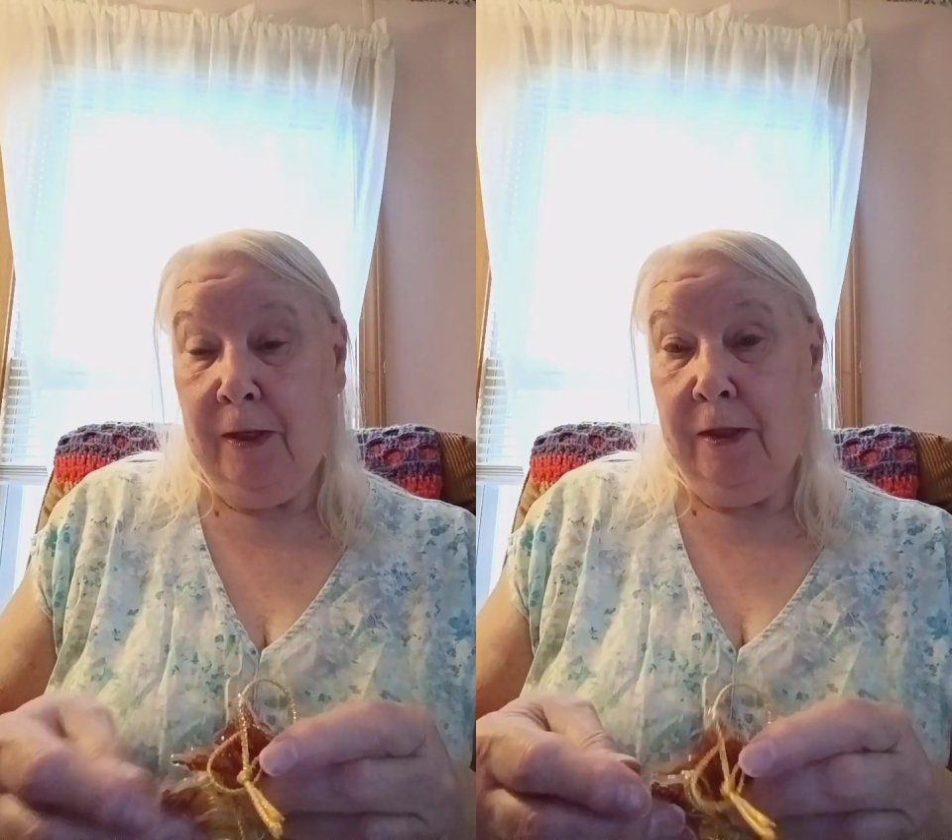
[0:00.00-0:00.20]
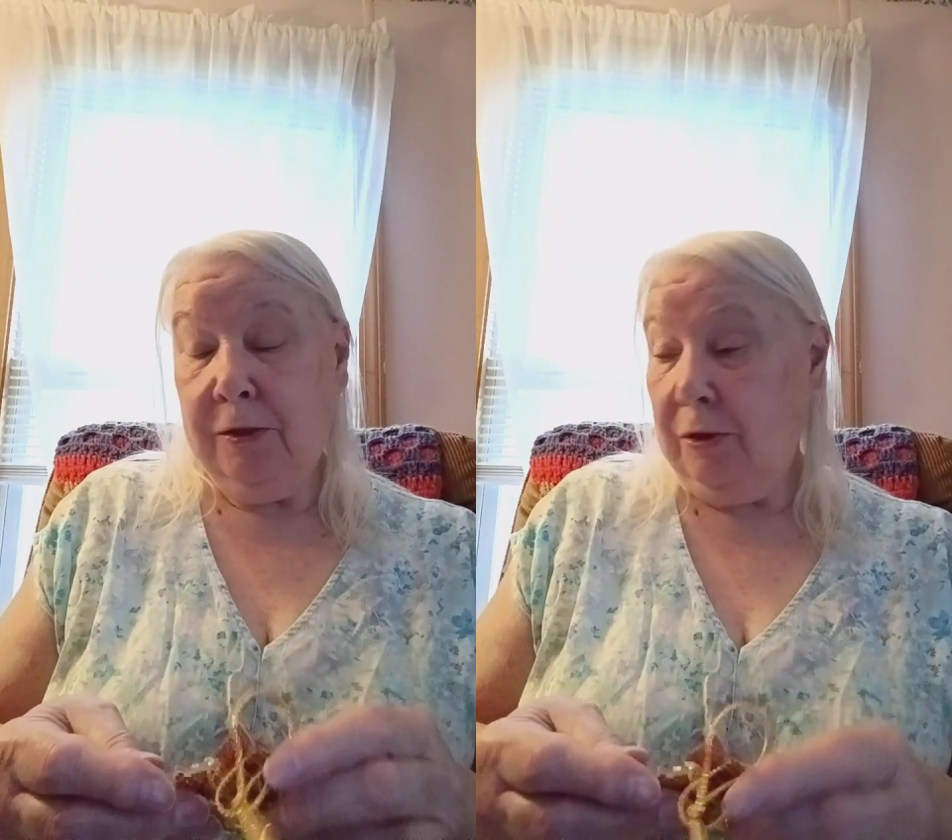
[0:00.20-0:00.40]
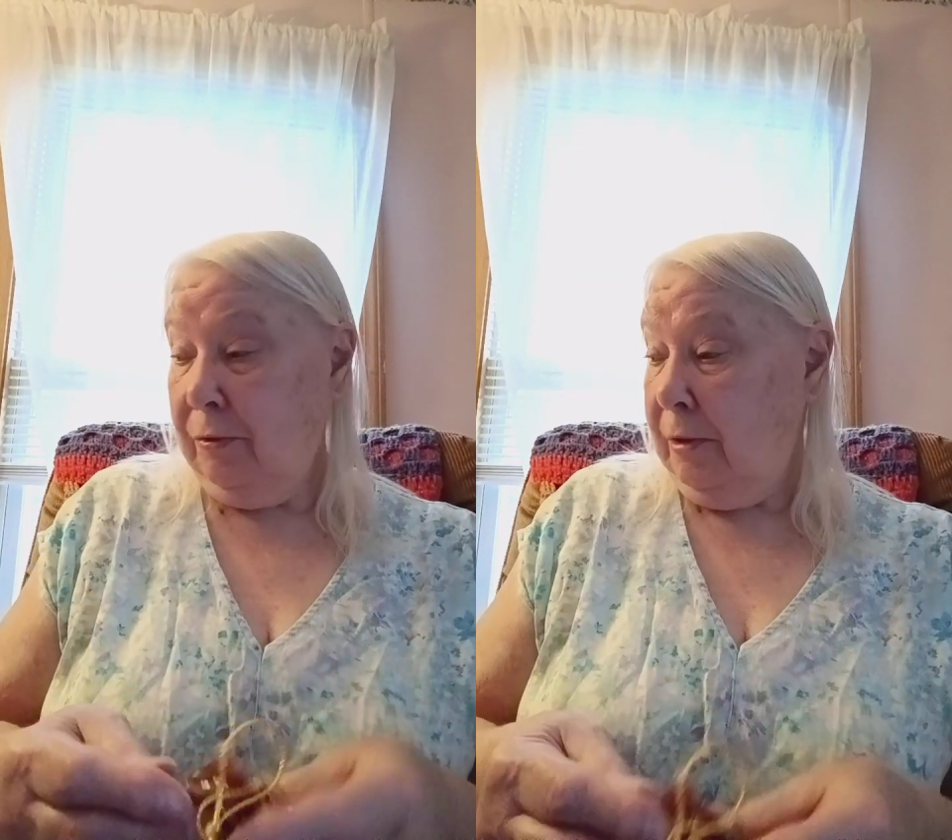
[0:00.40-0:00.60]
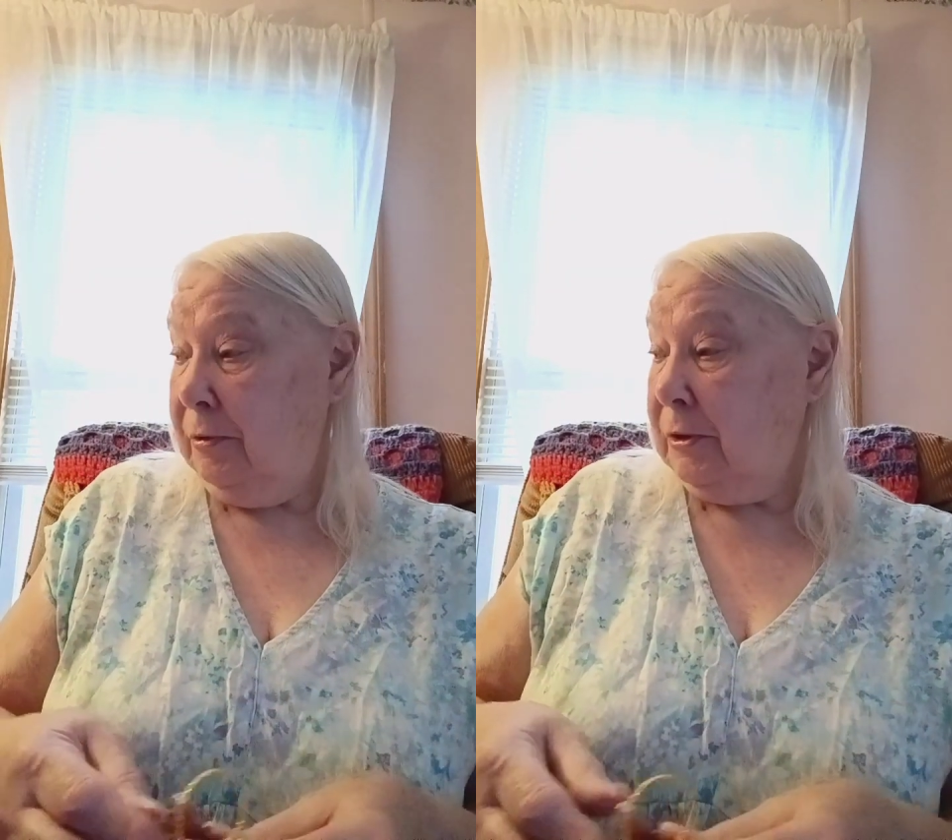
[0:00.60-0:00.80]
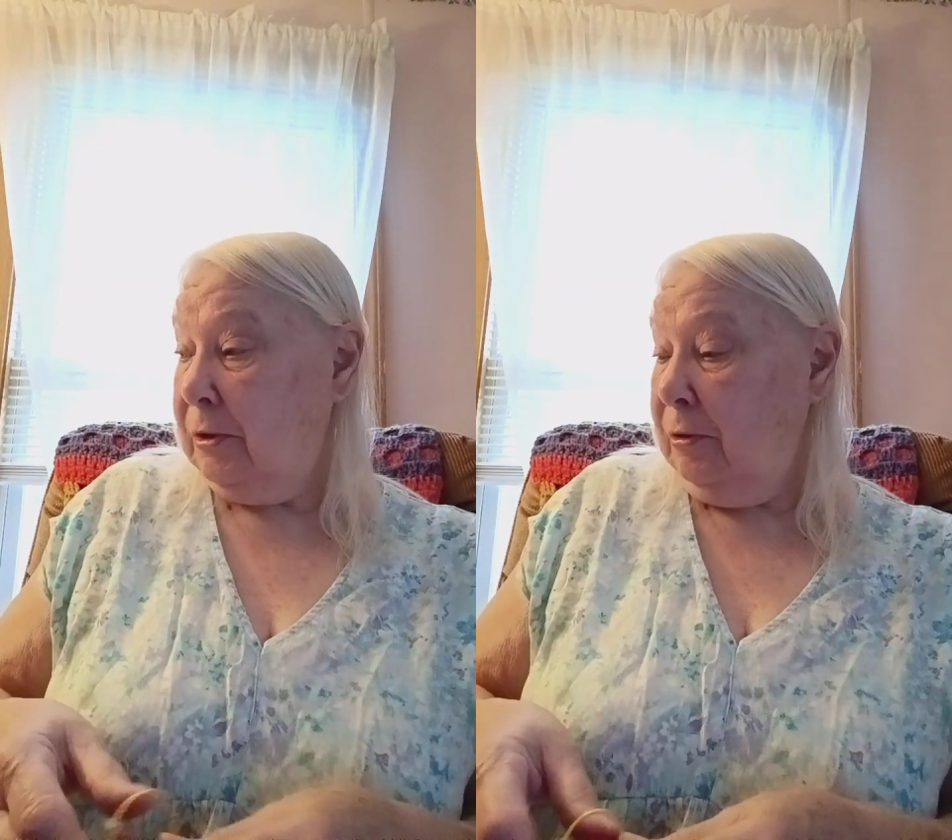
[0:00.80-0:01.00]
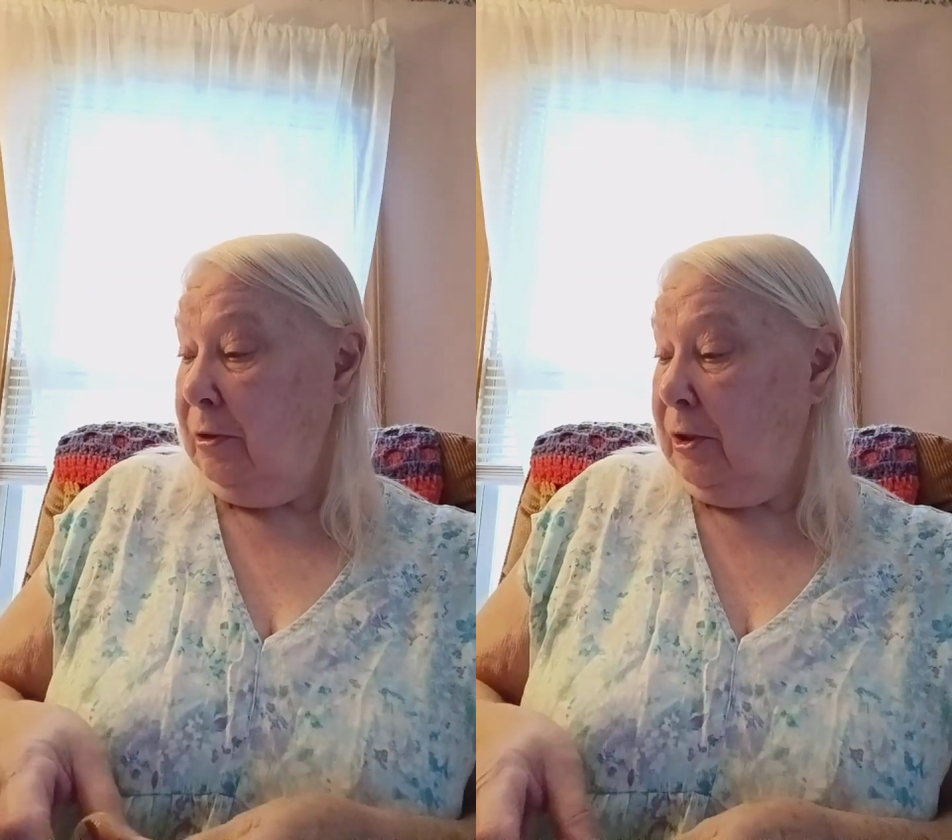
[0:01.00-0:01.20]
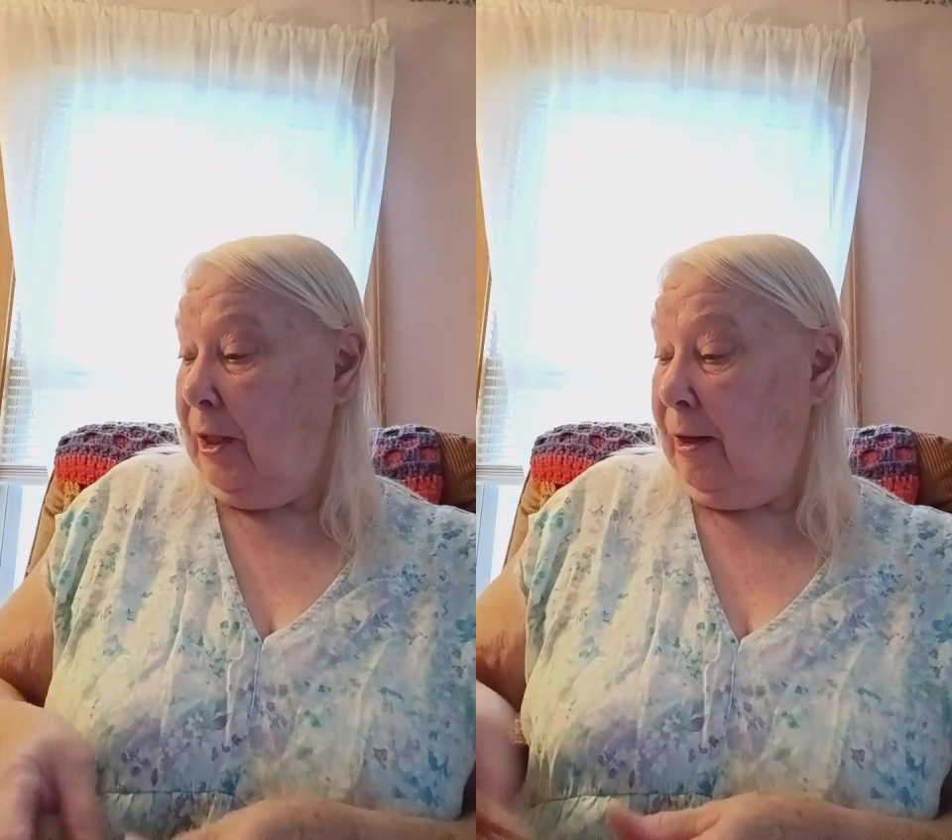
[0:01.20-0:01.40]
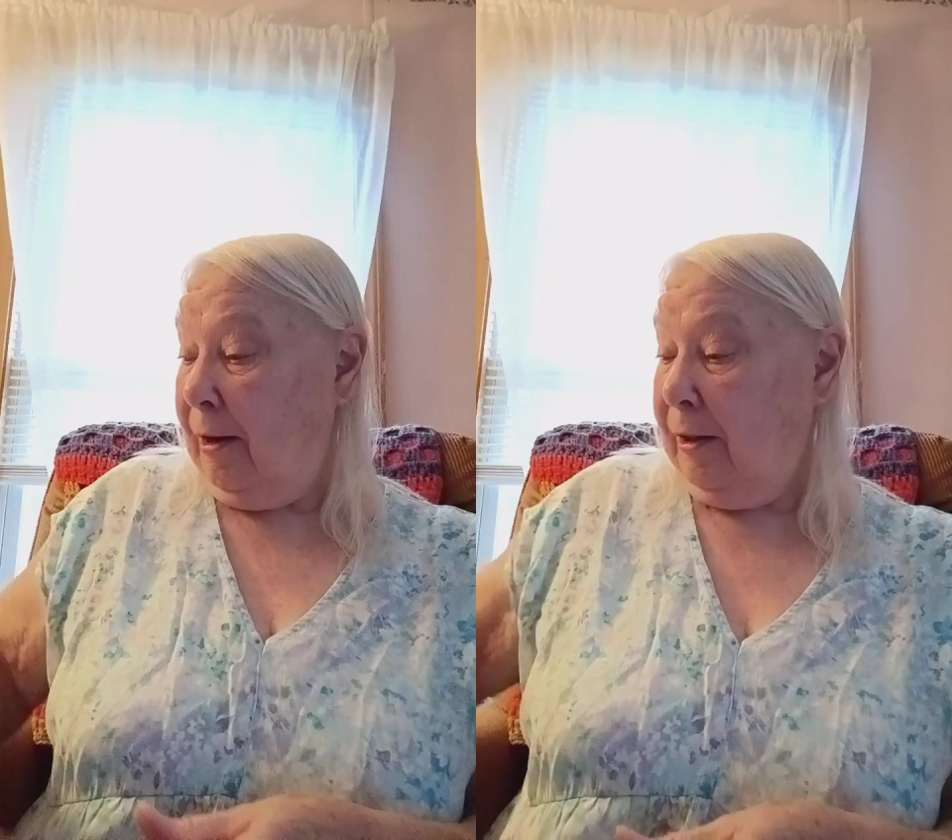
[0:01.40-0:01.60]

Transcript: So it was a good thing I